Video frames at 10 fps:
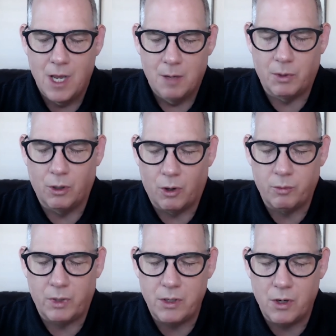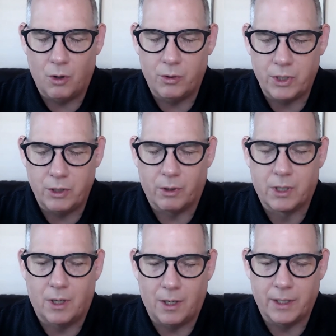but, Lord, we know that you are
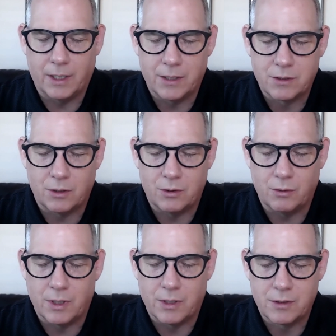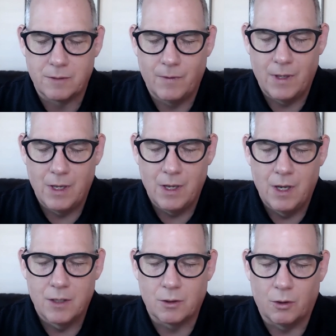calling us to do this.
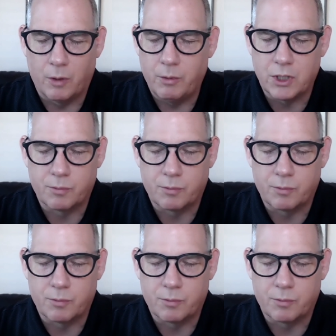So, Lord, we just